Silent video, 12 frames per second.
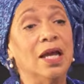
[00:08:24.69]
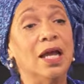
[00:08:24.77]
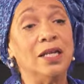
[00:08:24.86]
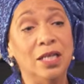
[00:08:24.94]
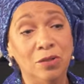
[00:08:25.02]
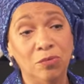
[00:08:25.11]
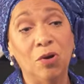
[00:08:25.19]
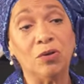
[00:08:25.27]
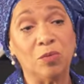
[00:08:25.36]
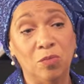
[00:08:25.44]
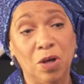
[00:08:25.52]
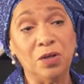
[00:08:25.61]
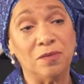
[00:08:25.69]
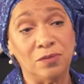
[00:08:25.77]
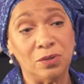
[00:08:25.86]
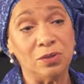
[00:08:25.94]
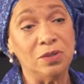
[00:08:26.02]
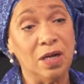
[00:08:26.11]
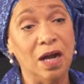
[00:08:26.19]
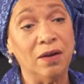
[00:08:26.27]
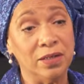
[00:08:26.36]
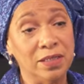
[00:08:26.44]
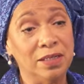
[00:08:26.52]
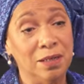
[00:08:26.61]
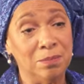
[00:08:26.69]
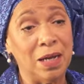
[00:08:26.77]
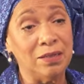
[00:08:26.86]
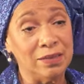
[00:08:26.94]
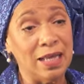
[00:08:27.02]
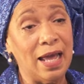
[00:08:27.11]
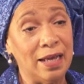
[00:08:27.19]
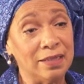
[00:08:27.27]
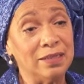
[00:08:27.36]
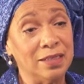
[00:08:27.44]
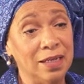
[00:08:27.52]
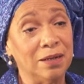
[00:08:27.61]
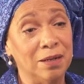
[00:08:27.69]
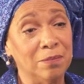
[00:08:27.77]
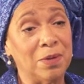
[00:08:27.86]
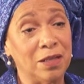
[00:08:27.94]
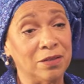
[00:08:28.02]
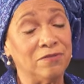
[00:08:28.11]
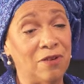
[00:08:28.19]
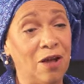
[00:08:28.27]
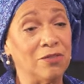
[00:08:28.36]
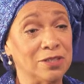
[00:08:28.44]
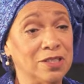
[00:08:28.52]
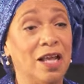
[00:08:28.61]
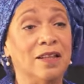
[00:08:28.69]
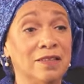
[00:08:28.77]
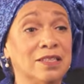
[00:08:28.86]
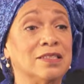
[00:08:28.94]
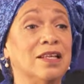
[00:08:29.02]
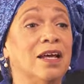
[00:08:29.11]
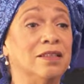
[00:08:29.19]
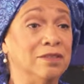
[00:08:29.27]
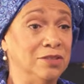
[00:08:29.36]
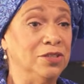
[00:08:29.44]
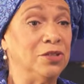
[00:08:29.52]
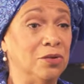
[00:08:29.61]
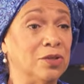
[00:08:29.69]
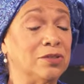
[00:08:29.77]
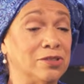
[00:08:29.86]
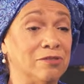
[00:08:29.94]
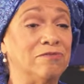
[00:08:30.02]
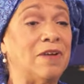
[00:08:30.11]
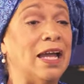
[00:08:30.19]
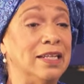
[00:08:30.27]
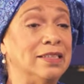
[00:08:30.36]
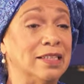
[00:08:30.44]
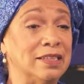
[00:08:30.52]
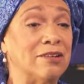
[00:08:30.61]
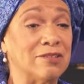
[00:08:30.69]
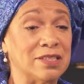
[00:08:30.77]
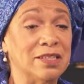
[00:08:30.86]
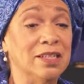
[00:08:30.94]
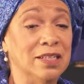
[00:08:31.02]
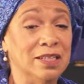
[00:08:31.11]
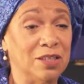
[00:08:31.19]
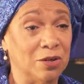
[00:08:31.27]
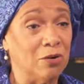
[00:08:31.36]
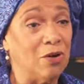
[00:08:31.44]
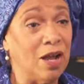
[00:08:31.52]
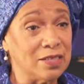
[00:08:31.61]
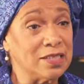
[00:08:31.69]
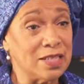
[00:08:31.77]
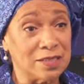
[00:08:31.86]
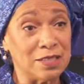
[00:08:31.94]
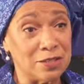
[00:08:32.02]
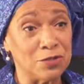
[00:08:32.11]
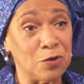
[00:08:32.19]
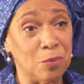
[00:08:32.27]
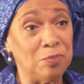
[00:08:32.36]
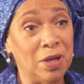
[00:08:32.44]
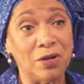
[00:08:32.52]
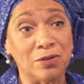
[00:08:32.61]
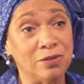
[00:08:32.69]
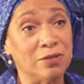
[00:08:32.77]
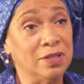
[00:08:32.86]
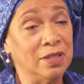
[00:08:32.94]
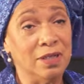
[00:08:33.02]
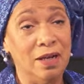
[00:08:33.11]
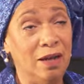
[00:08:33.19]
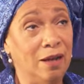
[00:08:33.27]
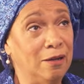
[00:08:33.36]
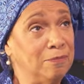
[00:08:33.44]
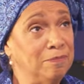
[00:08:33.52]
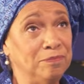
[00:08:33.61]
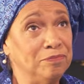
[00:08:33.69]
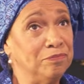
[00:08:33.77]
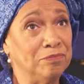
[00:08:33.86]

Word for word: And he wrote a wonderful aria about that, uh, about the father telling the son, you know, the, to fight, that there's, the Quran says there's no better, um,